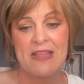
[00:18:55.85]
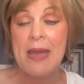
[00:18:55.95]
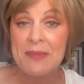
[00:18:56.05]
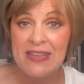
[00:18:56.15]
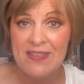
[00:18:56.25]
I
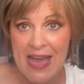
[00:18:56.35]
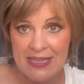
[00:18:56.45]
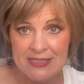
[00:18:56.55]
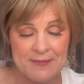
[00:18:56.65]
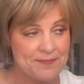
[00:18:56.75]
mean
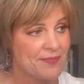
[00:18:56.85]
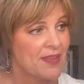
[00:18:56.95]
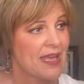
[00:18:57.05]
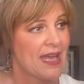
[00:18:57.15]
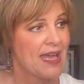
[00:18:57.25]
that.
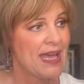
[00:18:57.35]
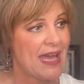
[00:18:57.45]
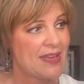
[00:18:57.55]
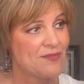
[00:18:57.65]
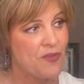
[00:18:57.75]

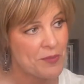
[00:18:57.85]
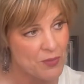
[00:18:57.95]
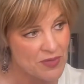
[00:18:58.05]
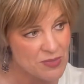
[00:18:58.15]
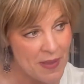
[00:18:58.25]
And from the
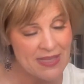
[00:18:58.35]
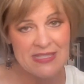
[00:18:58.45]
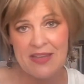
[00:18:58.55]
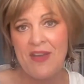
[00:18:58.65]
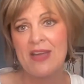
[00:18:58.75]
response
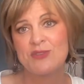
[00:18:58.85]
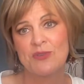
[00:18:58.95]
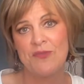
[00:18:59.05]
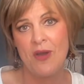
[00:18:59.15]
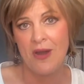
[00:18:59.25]
I've had
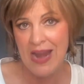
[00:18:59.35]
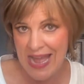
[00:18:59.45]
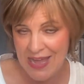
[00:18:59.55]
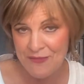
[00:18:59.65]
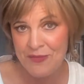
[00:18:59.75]
so far, I